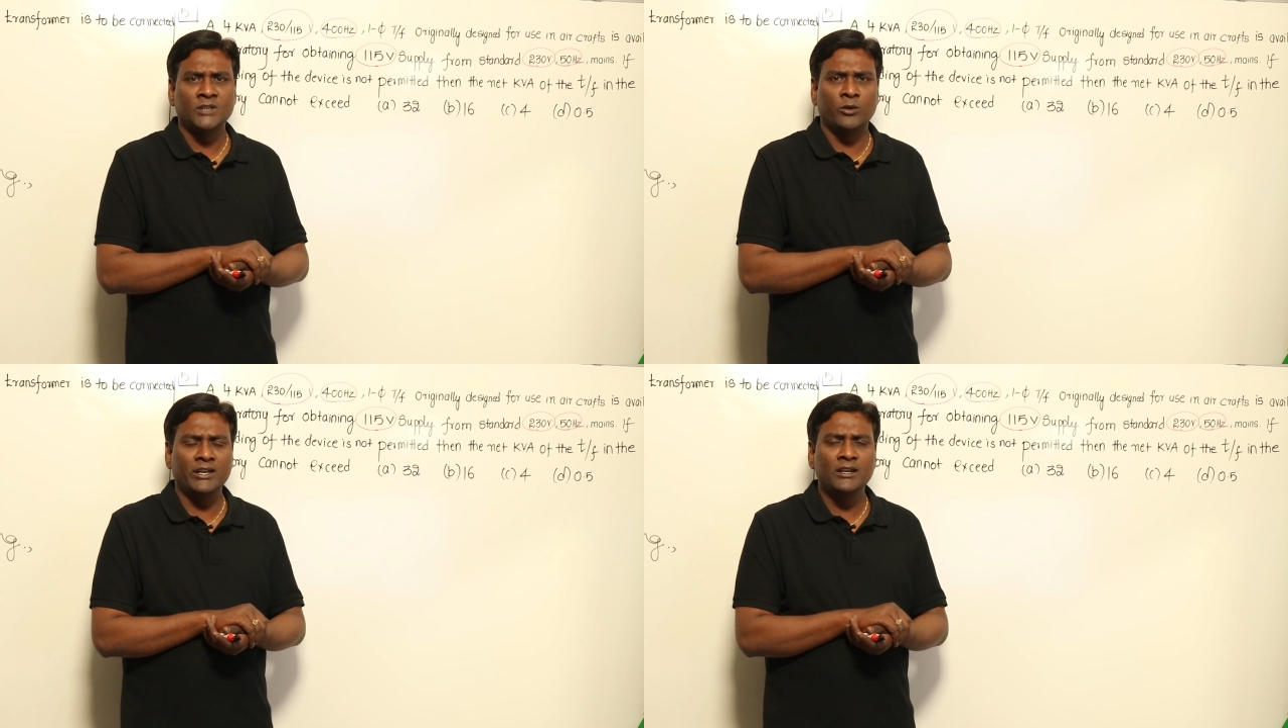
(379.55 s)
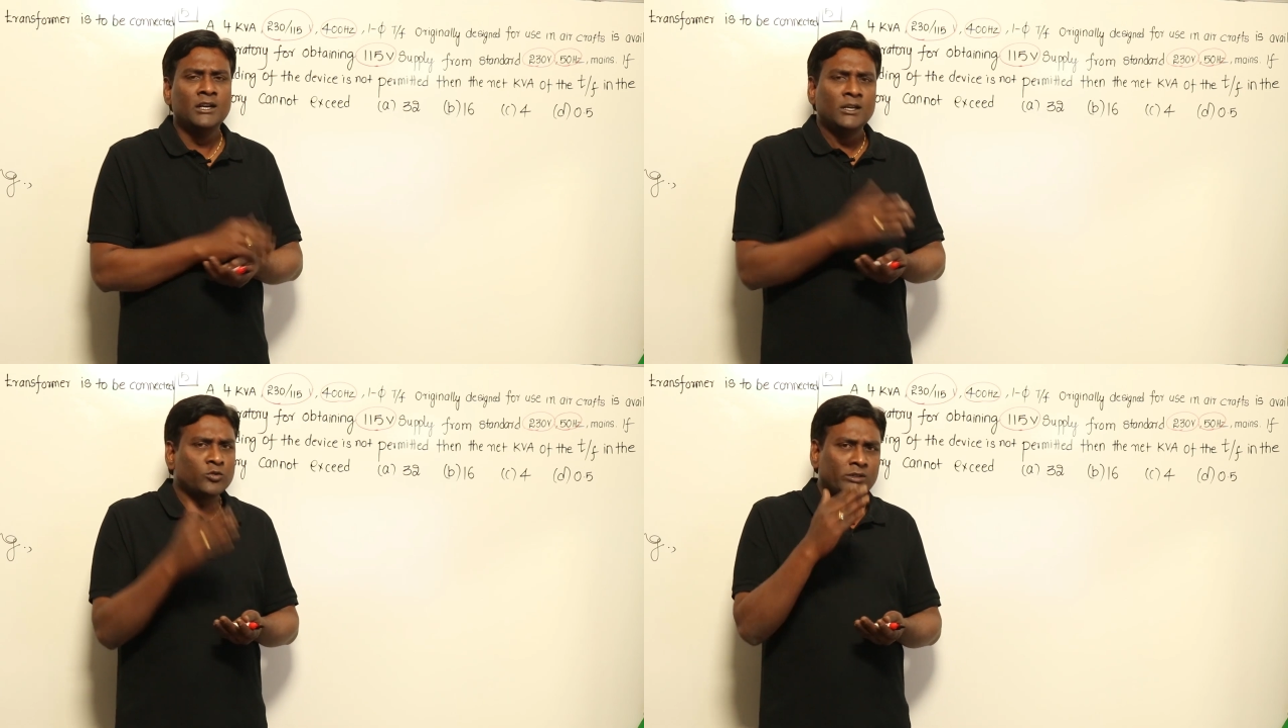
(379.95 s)
Okay,
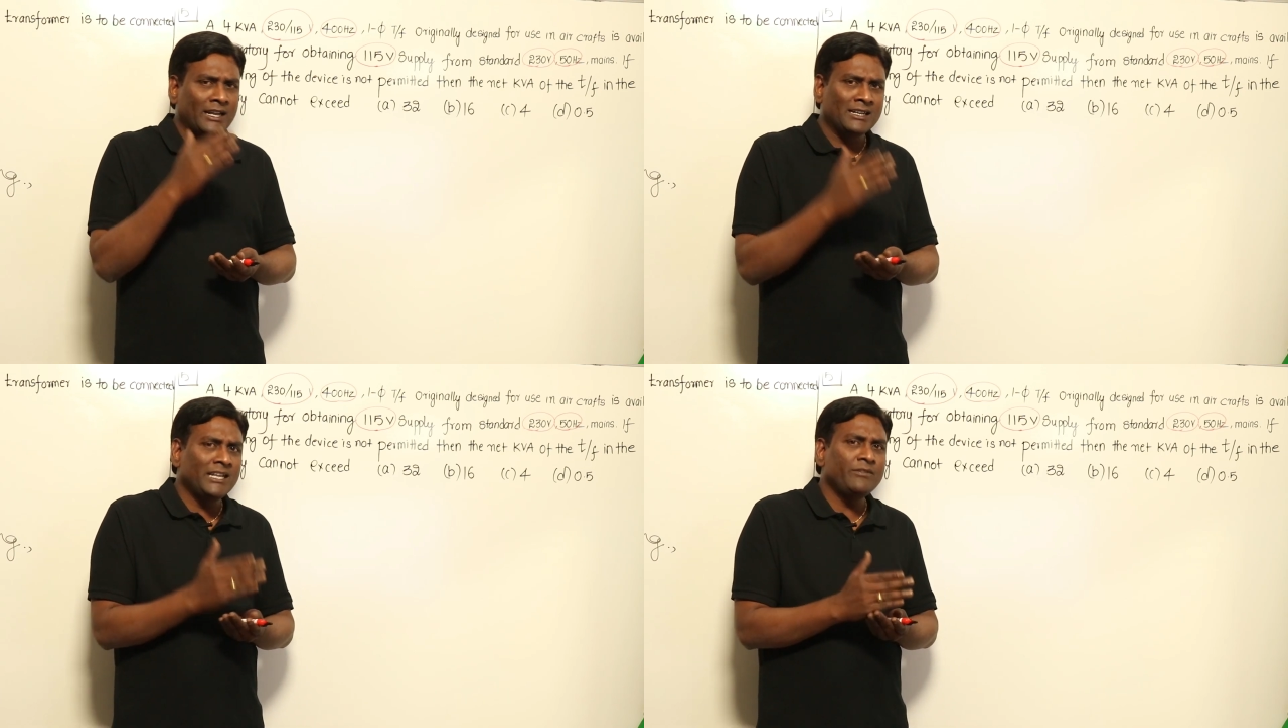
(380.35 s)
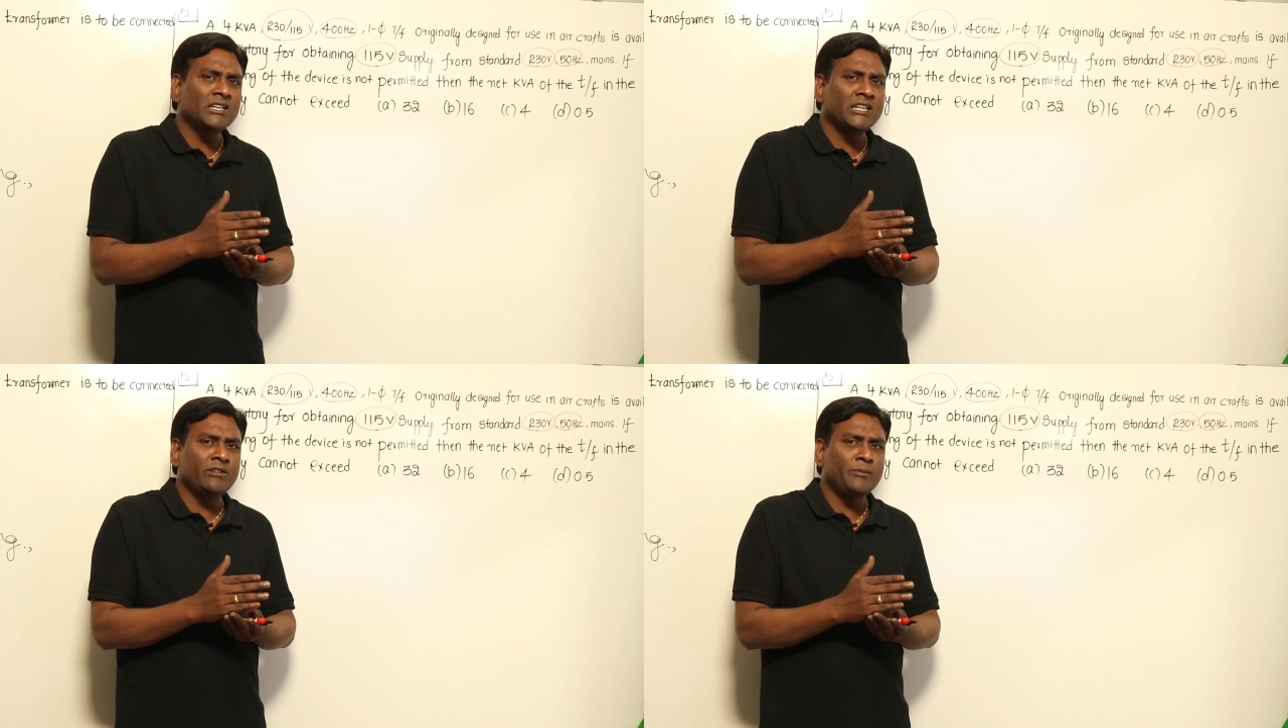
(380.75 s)
so ten K V A
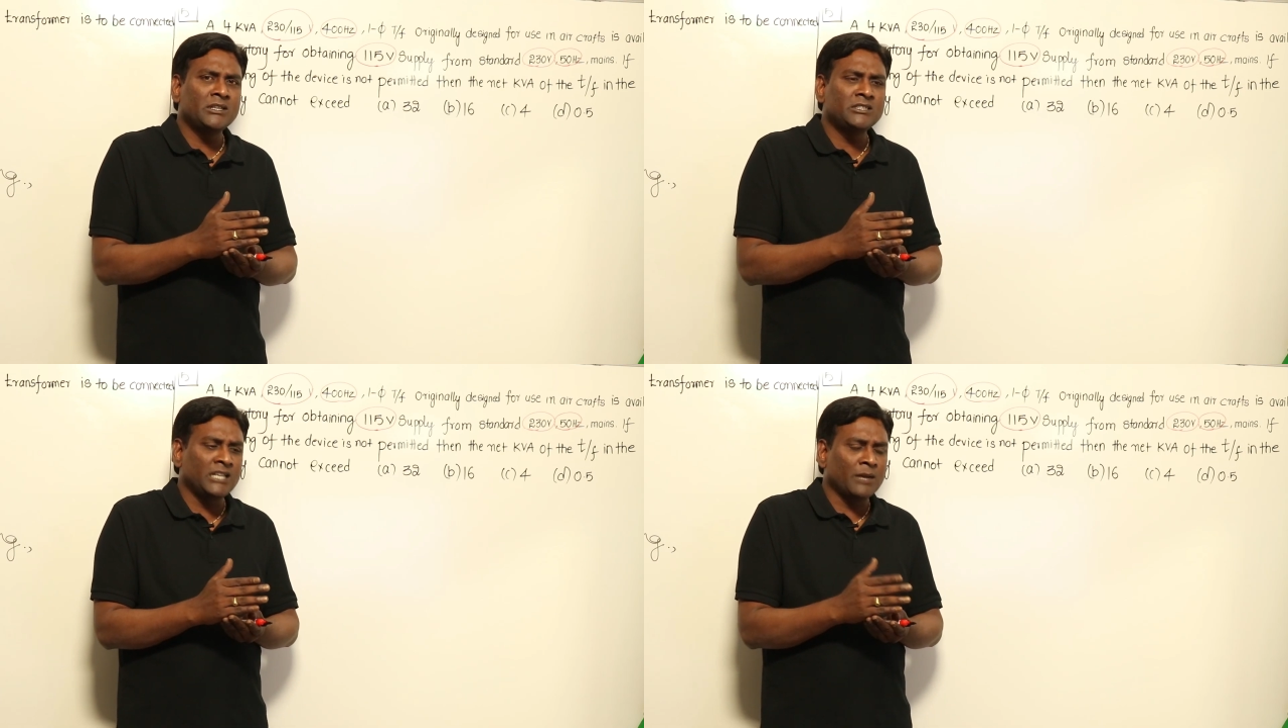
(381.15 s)
given machine,